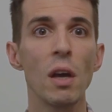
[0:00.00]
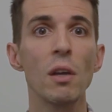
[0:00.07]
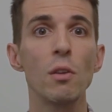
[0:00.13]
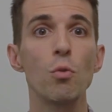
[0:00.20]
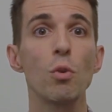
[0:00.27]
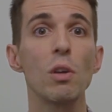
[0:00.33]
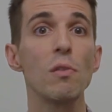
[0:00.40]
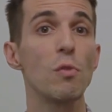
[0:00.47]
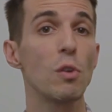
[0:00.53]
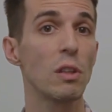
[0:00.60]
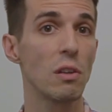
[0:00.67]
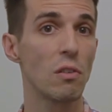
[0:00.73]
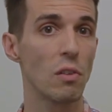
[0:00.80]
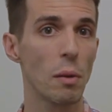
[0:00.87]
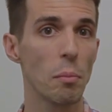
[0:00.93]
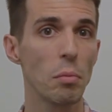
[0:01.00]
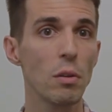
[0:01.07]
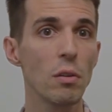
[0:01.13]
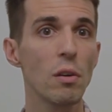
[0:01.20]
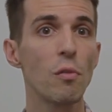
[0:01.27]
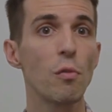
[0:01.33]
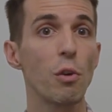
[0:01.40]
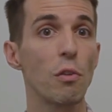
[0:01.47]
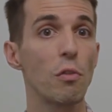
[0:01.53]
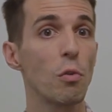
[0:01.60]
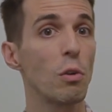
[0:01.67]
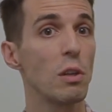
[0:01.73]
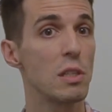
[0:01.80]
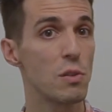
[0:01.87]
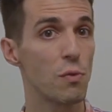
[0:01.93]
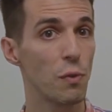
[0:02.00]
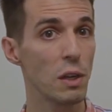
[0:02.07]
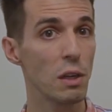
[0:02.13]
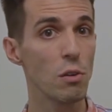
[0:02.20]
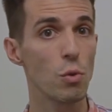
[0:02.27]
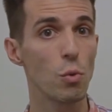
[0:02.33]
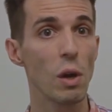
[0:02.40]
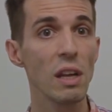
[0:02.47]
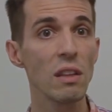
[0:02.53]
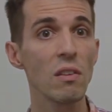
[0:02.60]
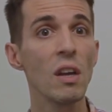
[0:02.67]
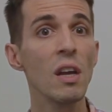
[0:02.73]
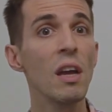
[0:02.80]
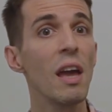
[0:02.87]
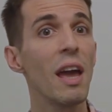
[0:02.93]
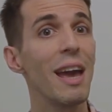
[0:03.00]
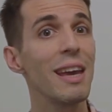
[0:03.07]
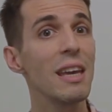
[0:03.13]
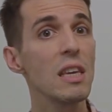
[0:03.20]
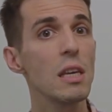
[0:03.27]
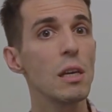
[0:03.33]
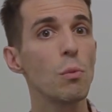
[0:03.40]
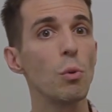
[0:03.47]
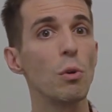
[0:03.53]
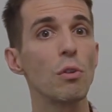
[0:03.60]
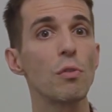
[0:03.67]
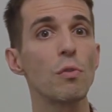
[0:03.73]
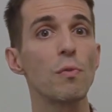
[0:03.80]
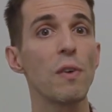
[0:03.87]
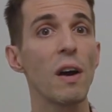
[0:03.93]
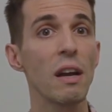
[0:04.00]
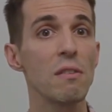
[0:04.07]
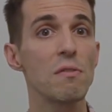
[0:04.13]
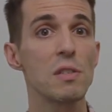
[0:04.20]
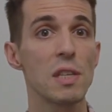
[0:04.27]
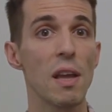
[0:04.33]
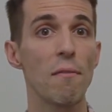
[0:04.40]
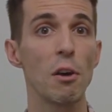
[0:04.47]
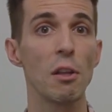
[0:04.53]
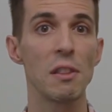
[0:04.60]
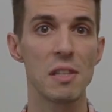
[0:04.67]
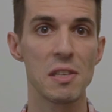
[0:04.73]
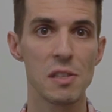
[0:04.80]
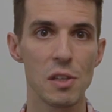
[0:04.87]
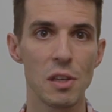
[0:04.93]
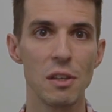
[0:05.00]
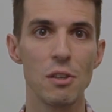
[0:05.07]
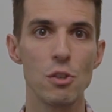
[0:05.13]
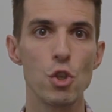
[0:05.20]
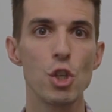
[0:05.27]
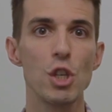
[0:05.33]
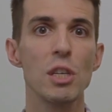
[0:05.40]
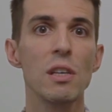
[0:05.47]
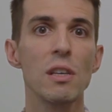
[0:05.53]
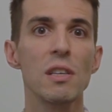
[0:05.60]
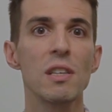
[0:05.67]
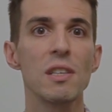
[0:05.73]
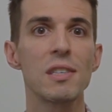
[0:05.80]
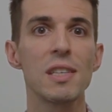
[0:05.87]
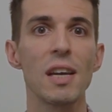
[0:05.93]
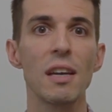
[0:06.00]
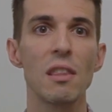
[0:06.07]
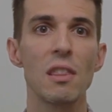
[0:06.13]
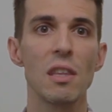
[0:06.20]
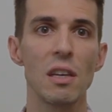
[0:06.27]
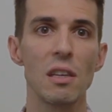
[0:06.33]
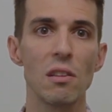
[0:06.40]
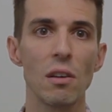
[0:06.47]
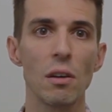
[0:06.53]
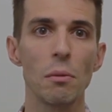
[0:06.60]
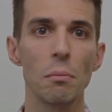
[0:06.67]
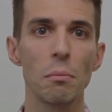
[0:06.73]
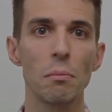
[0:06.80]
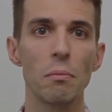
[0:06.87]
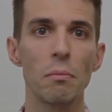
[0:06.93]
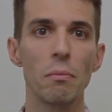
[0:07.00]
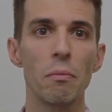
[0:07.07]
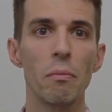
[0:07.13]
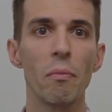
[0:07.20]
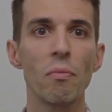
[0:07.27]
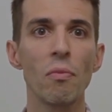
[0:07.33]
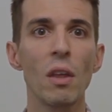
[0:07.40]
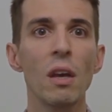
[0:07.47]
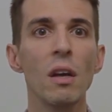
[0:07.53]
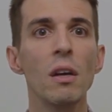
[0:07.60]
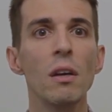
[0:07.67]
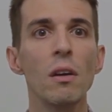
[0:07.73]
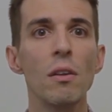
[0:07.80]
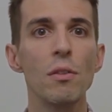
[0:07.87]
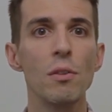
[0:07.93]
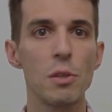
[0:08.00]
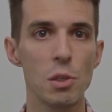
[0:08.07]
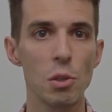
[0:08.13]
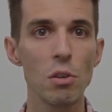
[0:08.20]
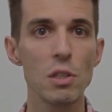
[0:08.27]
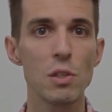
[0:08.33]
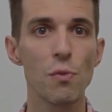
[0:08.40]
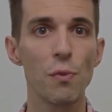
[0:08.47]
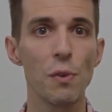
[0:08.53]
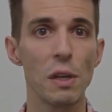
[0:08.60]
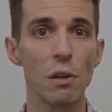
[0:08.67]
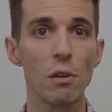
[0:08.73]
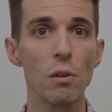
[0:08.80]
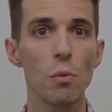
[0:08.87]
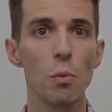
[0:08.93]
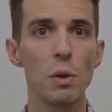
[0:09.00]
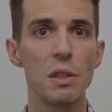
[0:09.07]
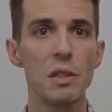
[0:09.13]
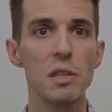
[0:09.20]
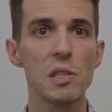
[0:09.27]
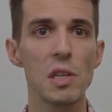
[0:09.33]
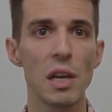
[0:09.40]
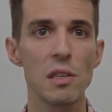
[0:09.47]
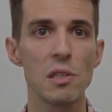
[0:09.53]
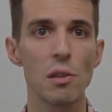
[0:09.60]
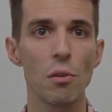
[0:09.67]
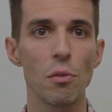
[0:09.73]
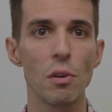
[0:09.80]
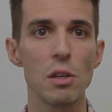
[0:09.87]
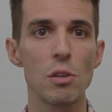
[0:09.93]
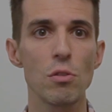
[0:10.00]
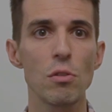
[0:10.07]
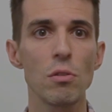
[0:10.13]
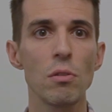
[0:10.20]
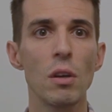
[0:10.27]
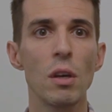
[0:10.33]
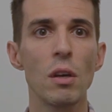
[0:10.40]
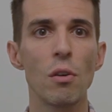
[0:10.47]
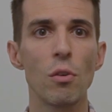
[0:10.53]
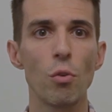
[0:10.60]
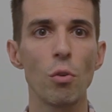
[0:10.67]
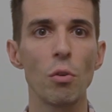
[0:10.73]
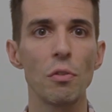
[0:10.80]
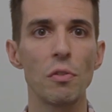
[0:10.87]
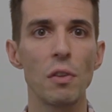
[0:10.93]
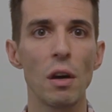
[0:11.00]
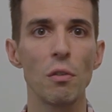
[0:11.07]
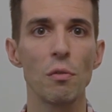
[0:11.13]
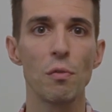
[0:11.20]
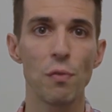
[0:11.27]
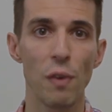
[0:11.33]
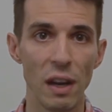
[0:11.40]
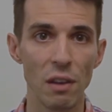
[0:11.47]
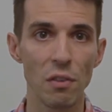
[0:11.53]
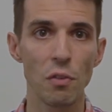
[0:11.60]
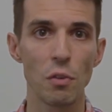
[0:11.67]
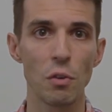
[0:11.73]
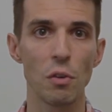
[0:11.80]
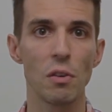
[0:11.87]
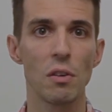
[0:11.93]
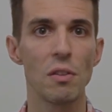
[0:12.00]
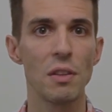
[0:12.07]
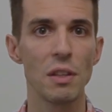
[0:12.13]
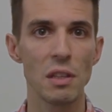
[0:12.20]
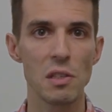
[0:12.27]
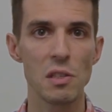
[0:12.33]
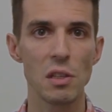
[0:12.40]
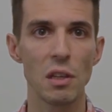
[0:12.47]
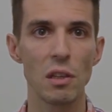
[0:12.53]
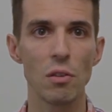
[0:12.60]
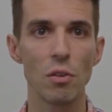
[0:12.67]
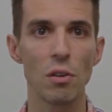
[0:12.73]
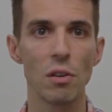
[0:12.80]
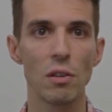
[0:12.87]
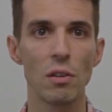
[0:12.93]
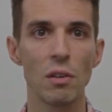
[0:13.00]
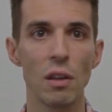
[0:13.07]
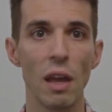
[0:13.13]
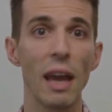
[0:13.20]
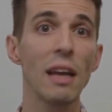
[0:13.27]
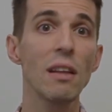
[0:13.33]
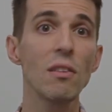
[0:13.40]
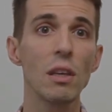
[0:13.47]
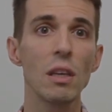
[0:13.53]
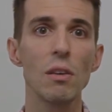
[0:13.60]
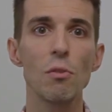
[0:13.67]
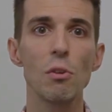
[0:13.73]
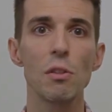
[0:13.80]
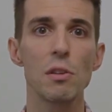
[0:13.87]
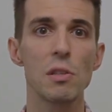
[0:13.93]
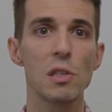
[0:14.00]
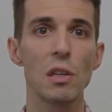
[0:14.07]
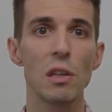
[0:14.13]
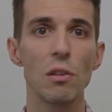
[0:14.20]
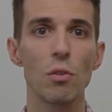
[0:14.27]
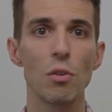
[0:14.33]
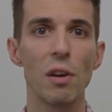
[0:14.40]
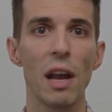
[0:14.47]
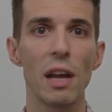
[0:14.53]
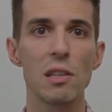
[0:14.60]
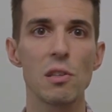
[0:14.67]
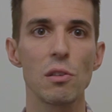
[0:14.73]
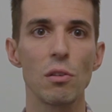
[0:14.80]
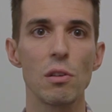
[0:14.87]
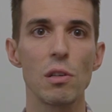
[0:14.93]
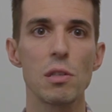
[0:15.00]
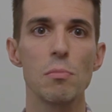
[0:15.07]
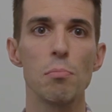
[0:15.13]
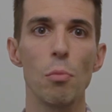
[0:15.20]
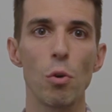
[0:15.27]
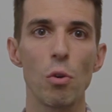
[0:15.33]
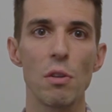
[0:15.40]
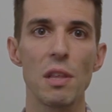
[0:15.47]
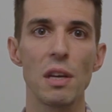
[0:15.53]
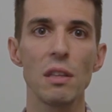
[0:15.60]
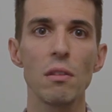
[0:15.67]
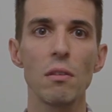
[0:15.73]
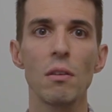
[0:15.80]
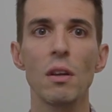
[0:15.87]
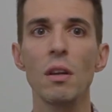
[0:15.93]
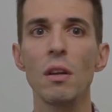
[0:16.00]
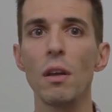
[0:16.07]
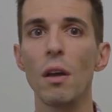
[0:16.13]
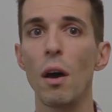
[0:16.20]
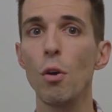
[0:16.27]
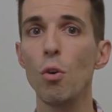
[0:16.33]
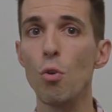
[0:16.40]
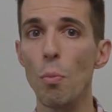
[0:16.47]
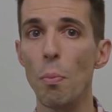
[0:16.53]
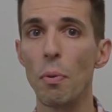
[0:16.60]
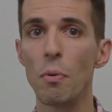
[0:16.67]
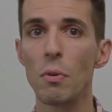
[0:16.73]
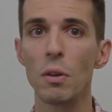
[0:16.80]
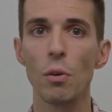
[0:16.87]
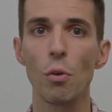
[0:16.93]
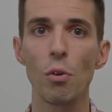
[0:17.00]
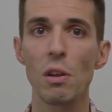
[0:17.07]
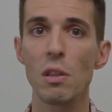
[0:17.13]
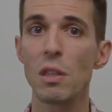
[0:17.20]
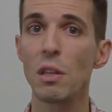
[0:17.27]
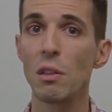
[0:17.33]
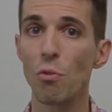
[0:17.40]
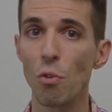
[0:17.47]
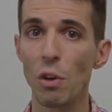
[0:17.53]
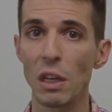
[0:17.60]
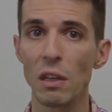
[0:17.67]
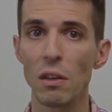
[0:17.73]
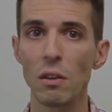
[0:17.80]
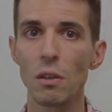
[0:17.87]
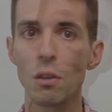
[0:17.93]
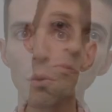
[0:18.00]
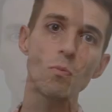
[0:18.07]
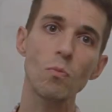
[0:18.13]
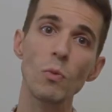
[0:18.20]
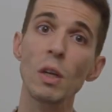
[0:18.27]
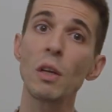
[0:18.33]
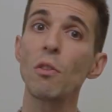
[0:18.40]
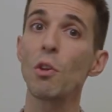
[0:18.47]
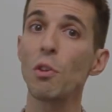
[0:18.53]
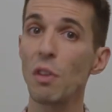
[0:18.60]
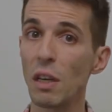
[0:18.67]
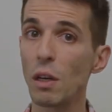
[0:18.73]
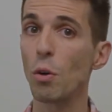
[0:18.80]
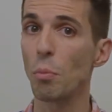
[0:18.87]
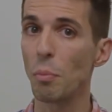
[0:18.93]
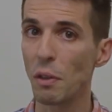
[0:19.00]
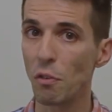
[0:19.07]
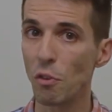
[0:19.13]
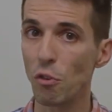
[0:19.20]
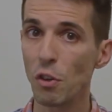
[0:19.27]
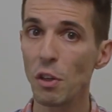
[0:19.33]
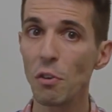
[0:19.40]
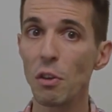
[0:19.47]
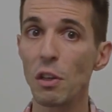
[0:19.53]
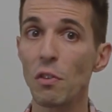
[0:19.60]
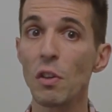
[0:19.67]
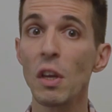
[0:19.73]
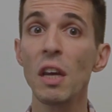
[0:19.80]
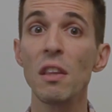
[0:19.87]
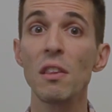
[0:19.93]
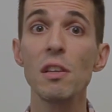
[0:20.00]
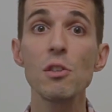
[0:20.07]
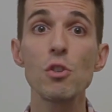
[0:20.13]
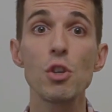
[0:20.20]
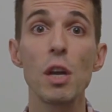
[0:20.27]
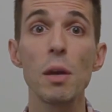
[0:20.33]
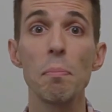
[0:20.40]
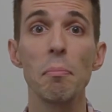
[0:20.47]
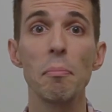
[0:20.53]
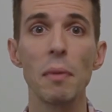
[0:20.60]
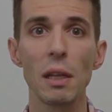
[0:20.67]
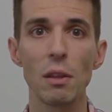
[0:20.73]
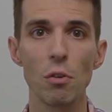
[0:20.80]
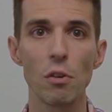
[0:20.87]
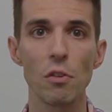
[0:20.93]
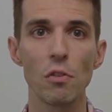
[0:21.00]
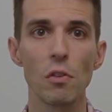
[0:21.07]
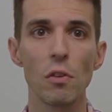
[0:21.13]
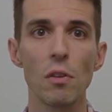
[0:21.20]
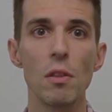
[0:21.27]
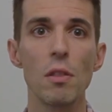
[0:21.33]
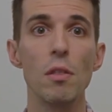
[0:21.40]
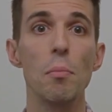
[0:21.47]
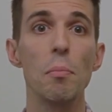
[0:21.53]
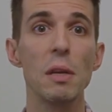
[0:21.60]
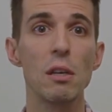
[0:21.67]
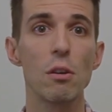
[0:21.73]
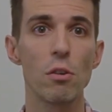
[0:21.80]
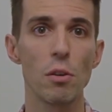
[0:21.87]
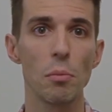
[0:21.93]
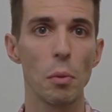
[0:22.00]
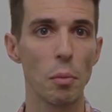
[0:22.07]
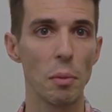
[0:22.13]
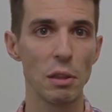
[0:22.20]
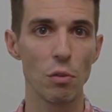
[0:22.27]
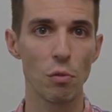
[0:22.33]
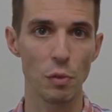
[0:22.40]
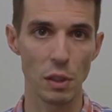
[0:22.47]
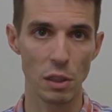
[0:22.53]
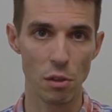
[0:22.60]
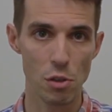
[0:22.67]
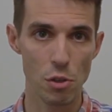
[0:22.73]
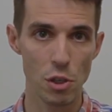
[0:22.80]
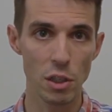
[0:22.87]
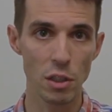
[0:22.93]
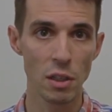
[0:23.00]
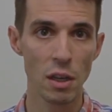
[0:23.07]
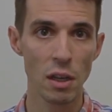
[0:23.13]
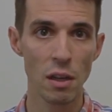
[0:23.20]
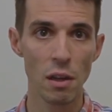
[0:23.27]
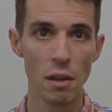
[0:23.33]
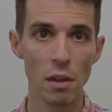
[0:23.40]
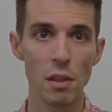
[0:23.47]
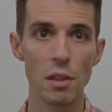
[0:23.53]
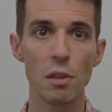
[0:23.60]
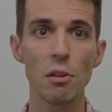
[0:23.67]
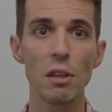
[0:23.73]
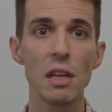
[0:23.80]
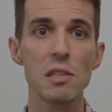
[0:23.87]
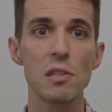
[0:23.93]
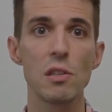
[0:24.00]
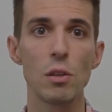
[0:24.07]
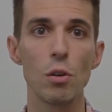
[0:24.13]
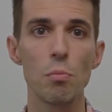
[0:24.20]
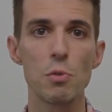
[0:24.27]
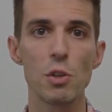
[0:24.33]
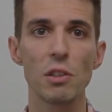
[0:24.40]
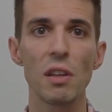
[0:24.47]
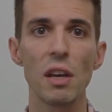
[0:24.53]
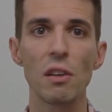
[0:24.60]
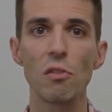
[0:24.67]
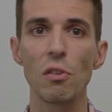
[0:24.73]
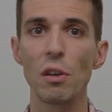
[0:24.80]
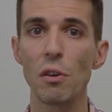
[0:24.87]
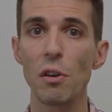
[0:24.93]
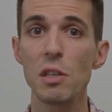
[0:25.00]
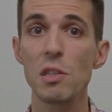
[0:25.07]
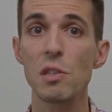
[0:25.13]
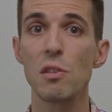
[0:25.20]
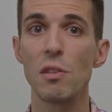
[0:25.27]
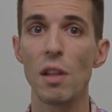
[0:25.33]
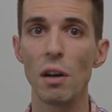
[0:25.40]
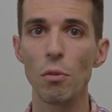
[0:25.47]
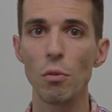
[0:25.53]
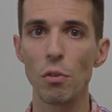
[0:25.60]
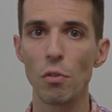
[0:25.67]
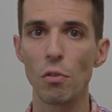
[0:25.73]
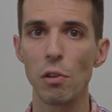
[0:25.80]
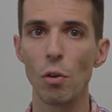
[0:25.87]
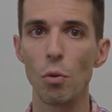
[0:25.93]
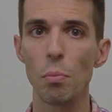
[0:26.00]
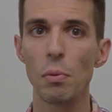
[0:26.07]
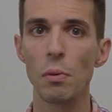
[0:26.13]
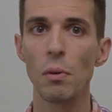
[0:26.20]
To give you an example, for a solid sphere you get A equals 5/7 g sine theta. The solid sphere with this acceleration rolls down faster than a cylinder, and even the cylinder accelerates more than a hoop or a thin ring. The take-home message here is that shape matters. The bigger the moment of inertia, the less the object accelerates down the slope.